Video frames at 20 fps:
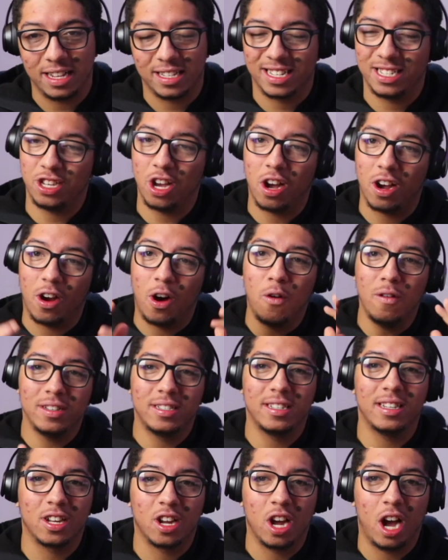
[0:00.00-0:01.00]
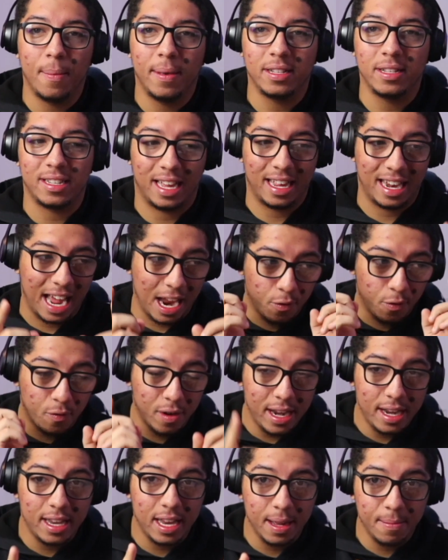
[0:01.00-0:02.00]
because y'all are always in the comments and I
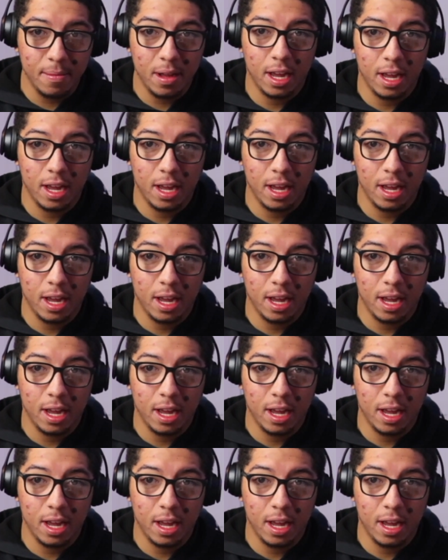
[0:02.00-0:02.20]
read them.